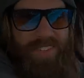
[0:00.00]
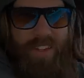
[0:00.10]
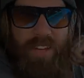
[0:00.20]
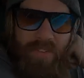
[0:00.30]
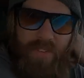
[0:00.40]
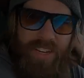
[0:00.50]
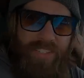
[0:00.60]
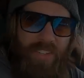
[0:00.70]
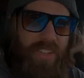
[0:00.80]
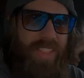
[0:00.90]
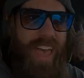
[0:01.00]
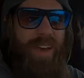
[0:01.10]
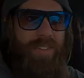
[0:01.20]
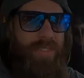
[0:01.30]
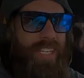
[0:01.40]
You know, a few years of doing
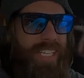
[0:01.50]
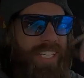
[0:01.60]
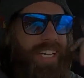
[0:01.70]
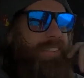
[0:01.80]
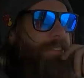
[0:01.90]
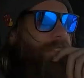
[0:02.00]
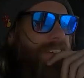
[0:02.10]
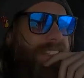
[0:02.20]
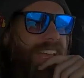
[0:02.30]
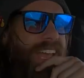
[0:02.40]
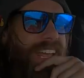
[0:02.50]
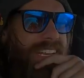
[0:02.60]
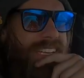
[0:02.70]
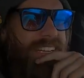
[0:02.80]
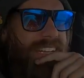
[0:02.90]
that was really good, and then
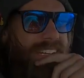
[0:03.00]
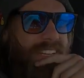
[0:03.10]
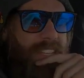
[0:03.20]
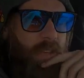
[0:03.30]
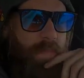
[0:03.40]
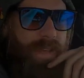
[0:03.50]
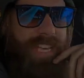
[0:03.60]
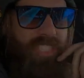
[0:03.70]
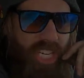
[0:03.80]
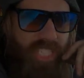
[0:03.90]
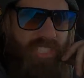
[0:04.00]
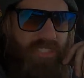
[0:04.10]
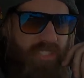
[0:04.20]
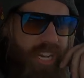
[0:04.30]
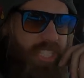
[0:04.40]
UPS changed
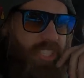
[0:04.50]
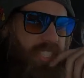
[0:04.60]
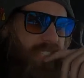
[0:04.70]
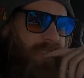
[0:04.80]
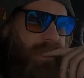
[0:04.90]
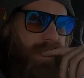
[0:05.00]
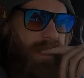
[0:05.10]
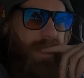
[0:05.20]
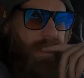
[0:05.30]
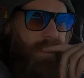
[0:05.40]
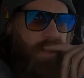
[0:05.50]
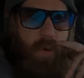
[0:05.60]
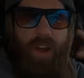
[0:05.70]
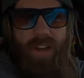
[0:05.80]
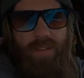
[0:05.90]
their structure
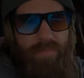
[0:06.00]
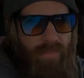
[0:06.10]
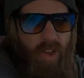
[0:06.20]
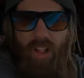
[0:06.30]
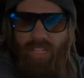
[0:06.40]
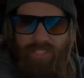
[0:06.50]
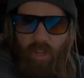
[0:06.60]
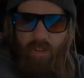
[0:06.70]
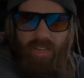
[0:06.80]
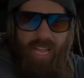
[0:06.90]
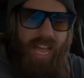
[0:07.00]
to where all those local